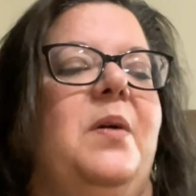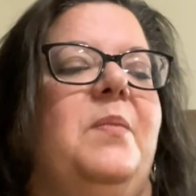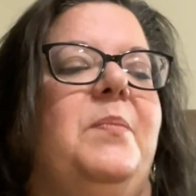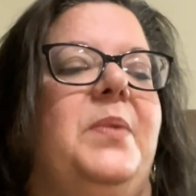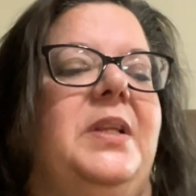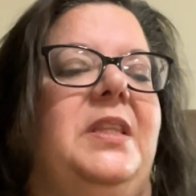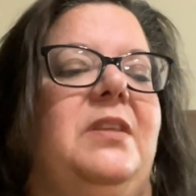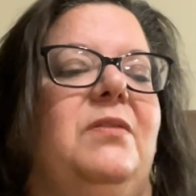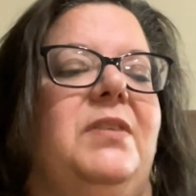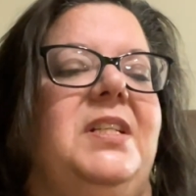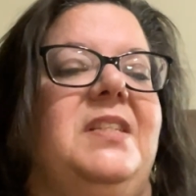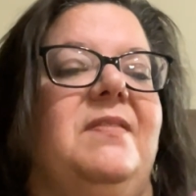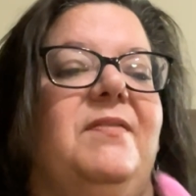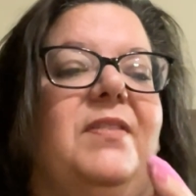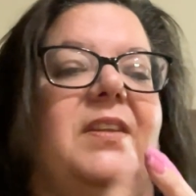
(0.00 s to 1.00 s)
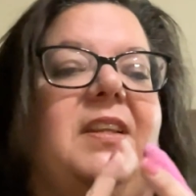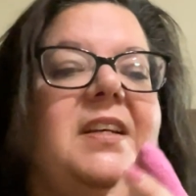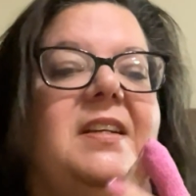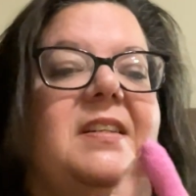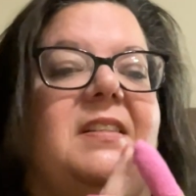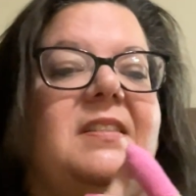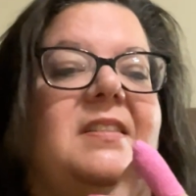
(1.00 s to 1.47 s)
But the reason for
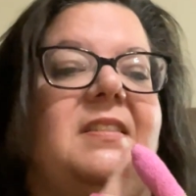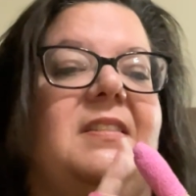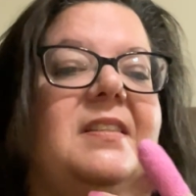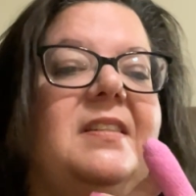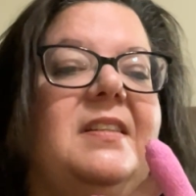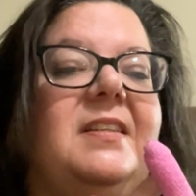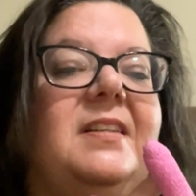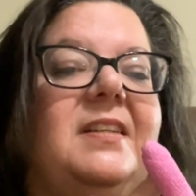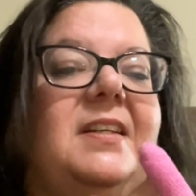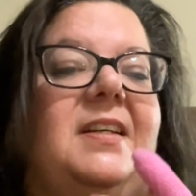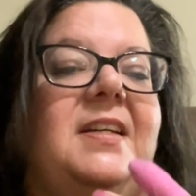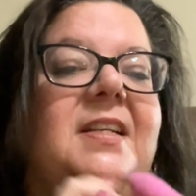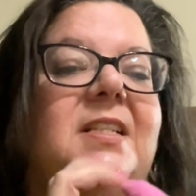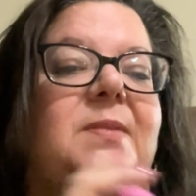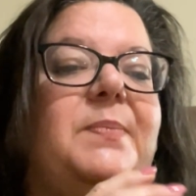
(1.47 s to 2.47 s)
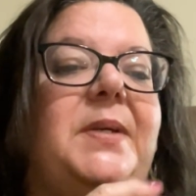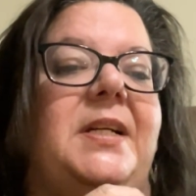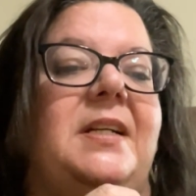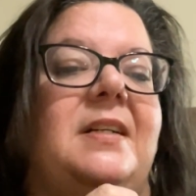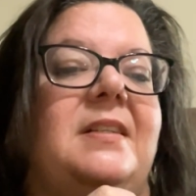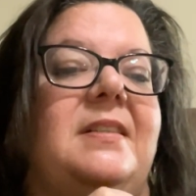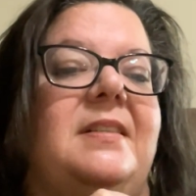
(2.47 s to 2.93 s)
this is
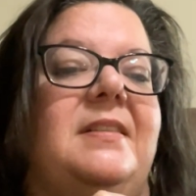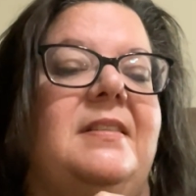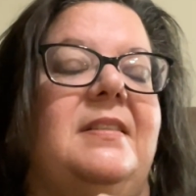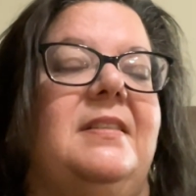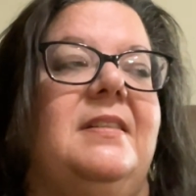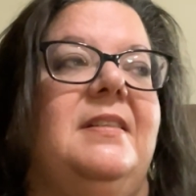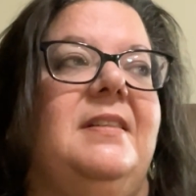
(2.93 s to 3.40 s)
because